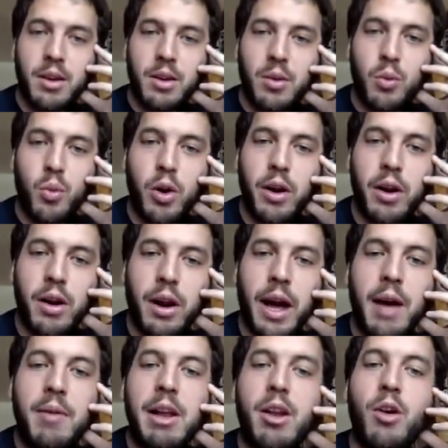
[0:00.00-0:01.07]
We
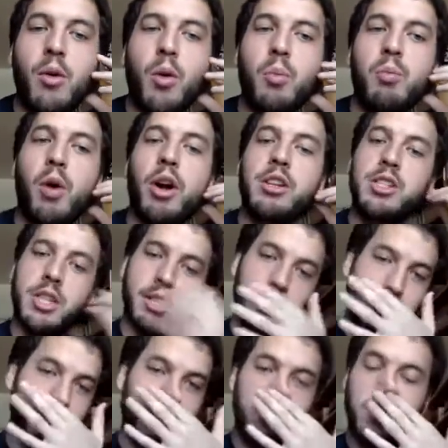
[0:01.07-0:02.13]
have a low budget.
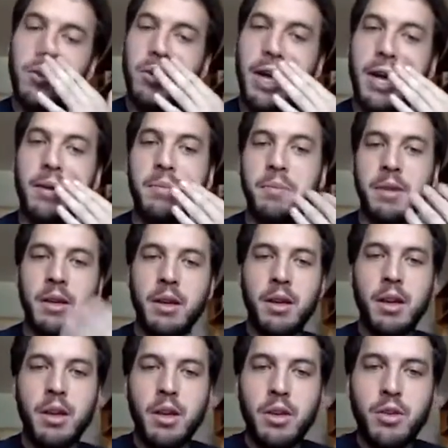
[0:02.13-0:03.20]
Okay,
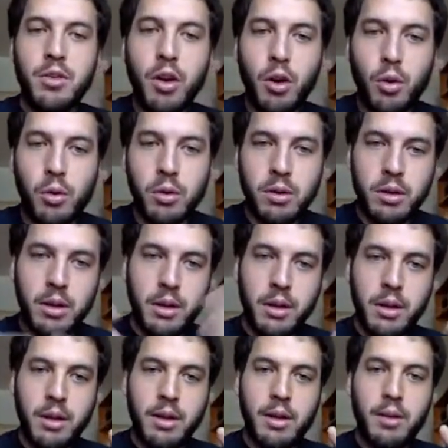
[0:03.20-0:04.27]
so
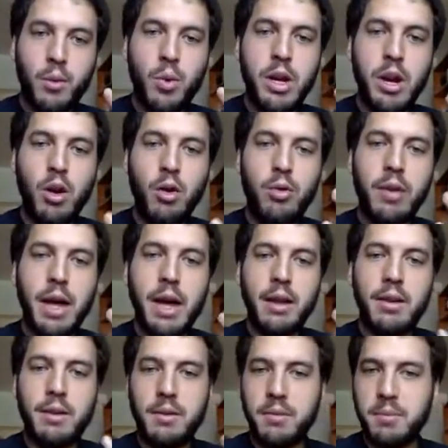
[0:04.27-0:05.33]
we know
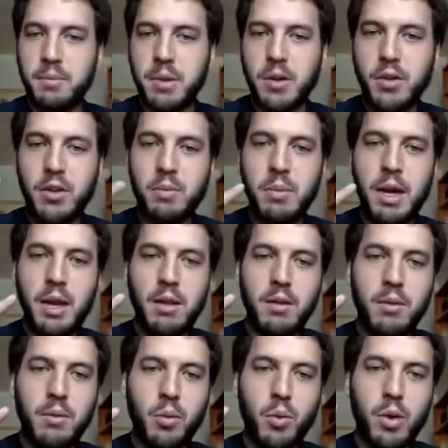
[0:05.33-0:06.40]
that beer is made
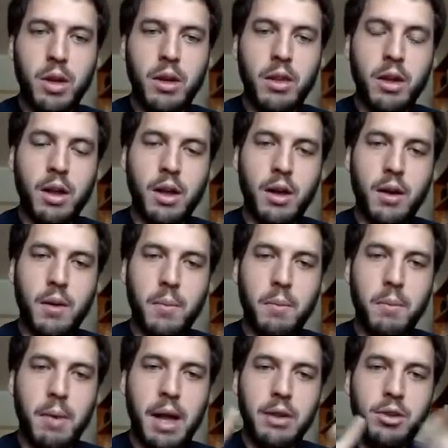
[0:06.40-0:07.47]
with
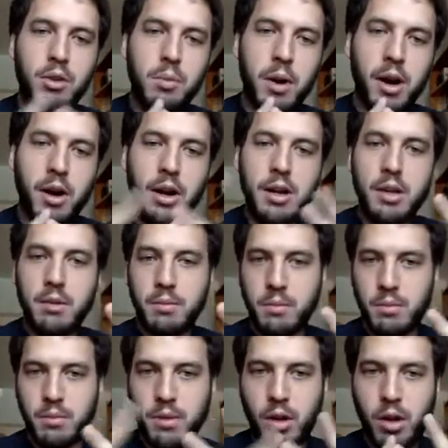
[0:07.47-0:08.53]
malted barley,
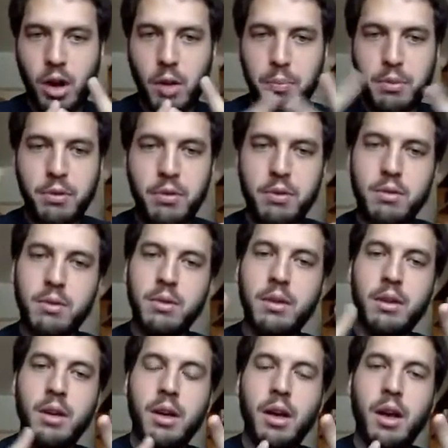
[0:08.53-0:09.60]
hops,
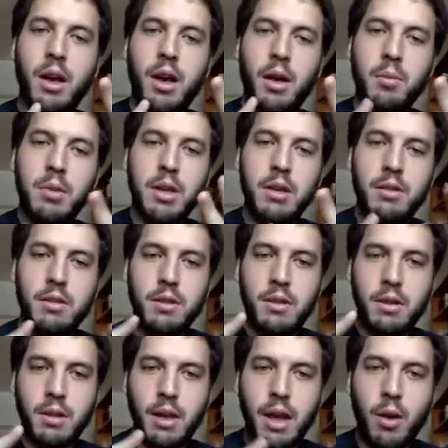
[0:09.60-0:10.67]

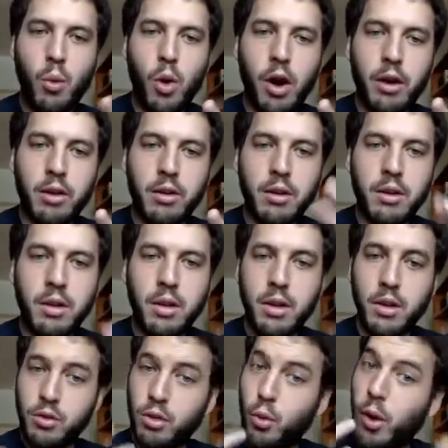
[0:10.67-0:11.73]
yeast, and water.
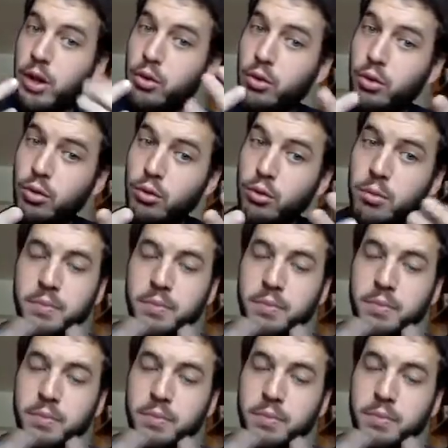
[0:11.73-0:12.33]
So what do?